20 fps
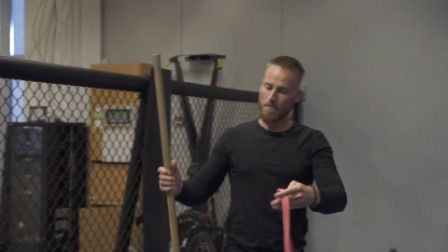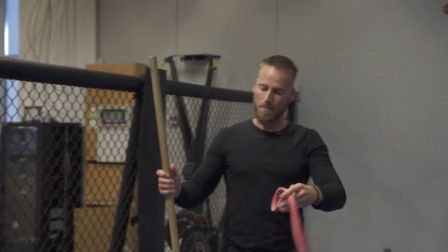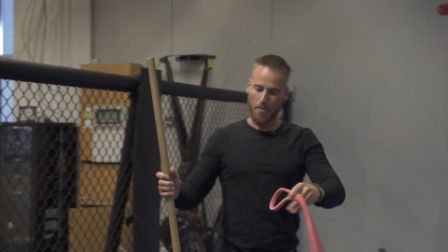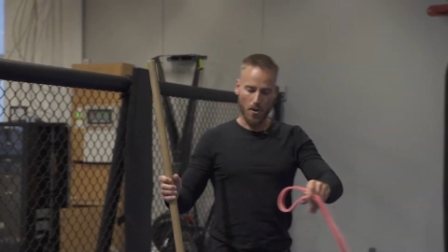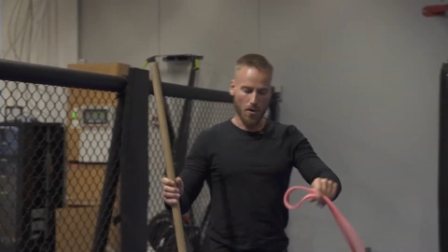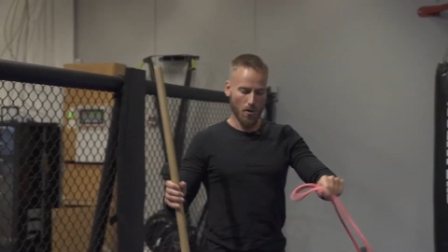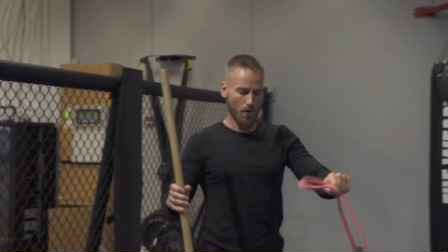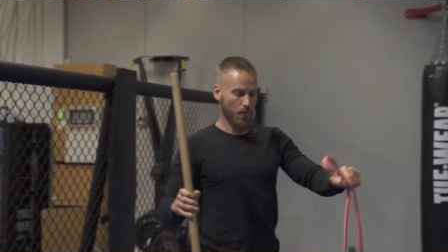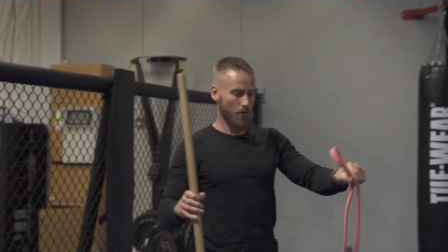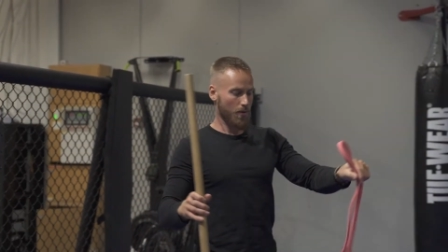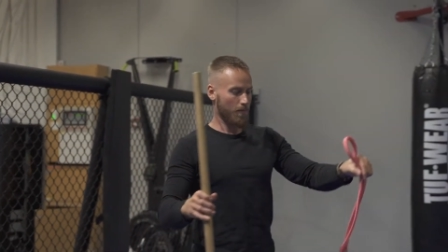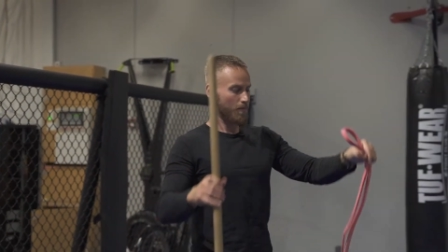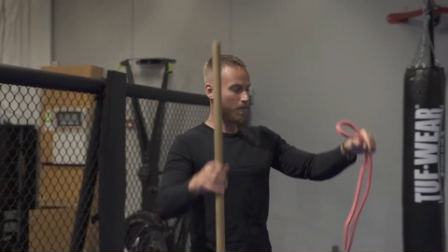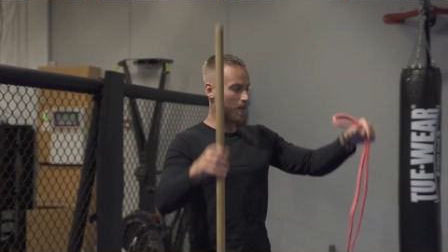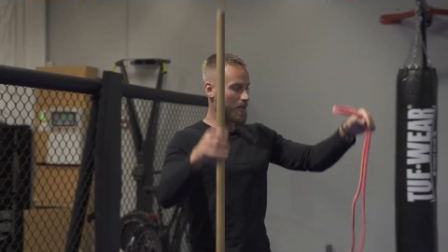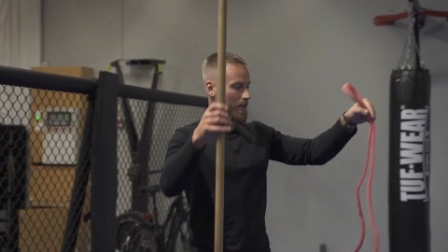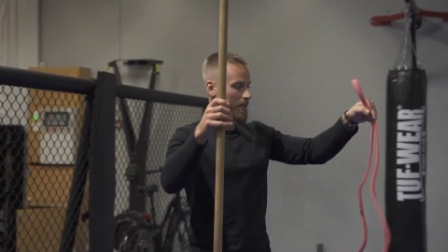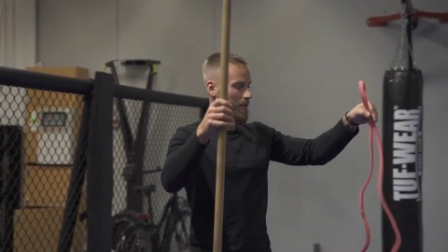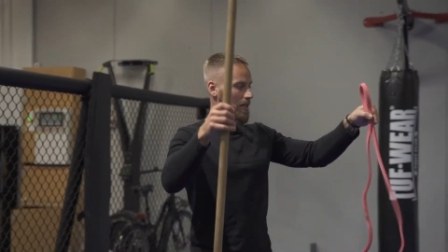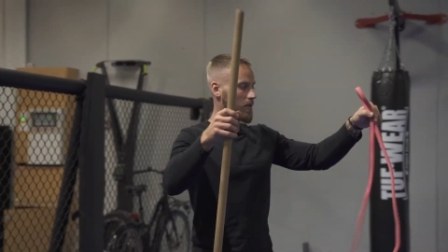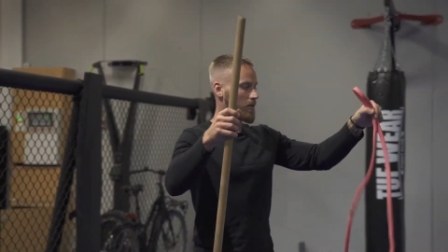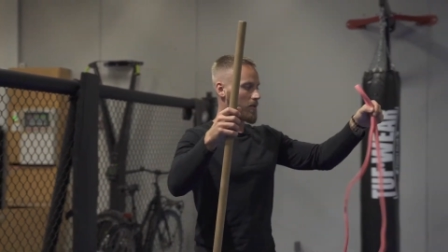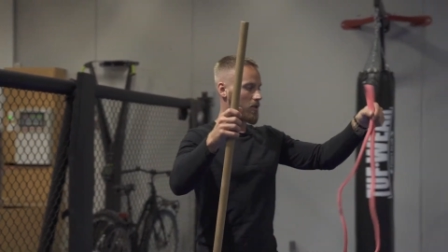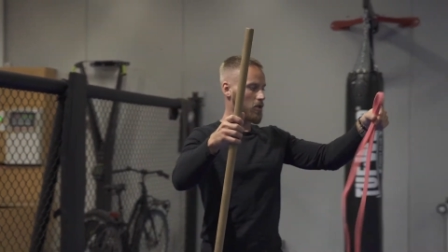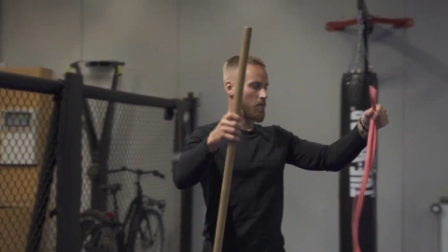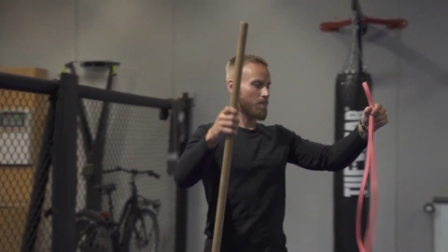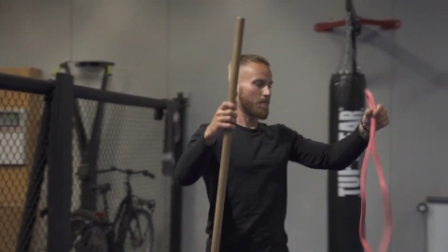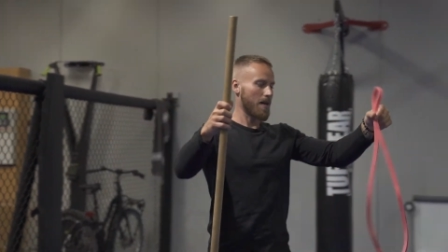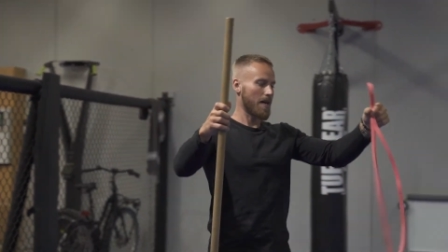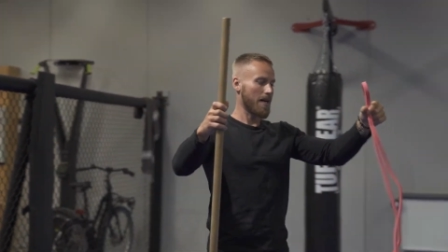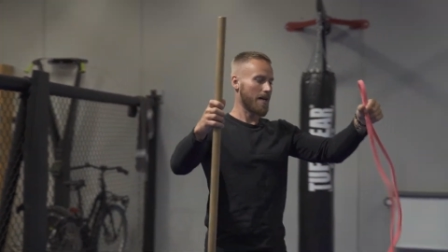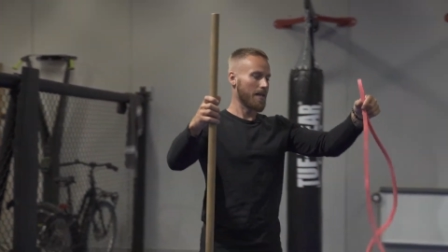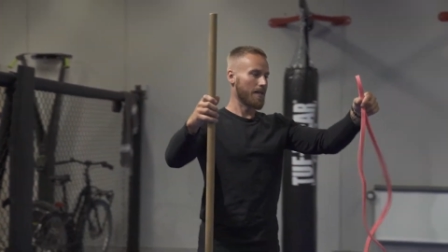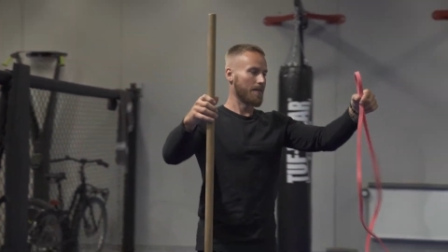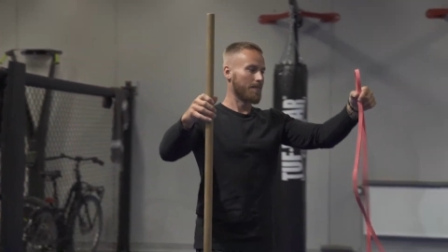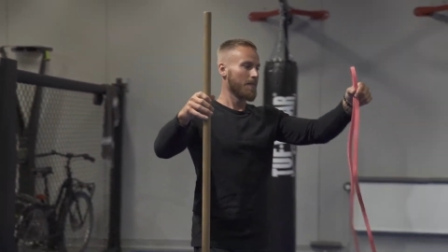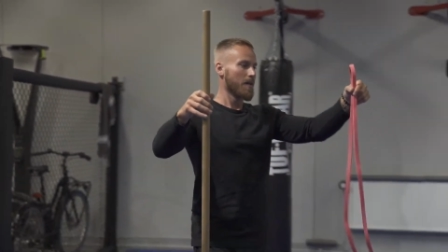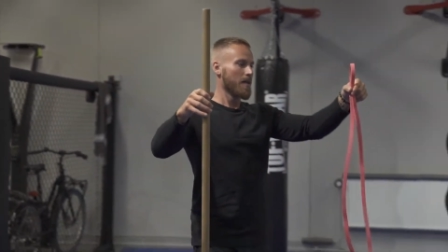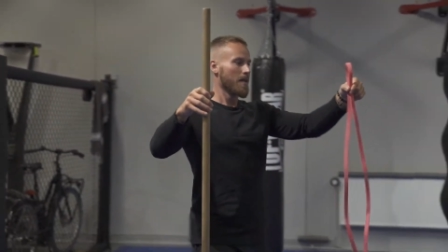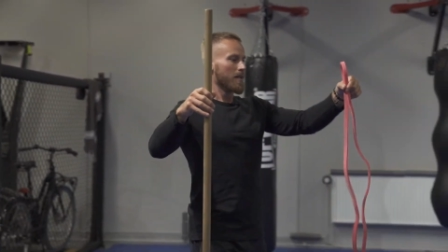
both being your spine.